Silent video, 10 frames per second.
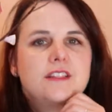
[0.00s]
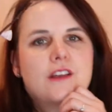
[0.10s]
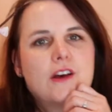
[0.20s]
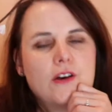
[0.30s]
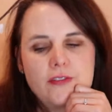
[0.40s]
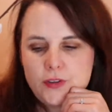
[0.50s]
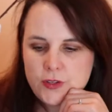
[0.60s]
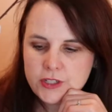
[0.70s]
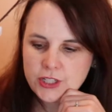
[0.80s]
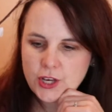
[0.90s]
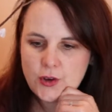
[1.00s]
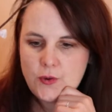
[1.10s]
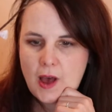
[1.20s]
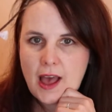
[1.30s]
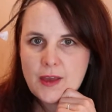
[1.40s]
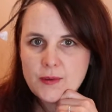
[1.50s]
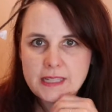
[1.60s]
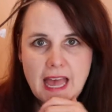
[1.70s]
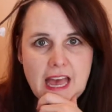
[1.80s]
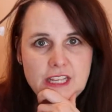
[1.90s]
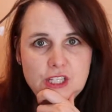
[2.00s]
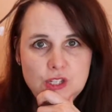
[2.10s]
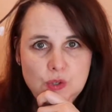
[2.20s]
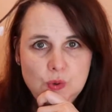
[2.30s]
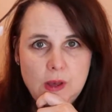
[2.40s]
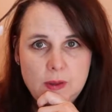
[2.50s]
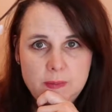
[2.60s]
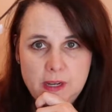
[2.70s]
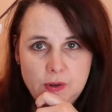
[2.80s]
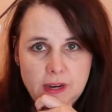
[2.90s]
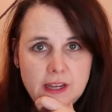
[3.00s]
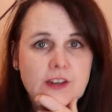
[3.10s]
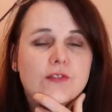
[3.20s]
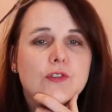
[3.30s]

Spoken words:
So a few years ago, I was asked to help decorate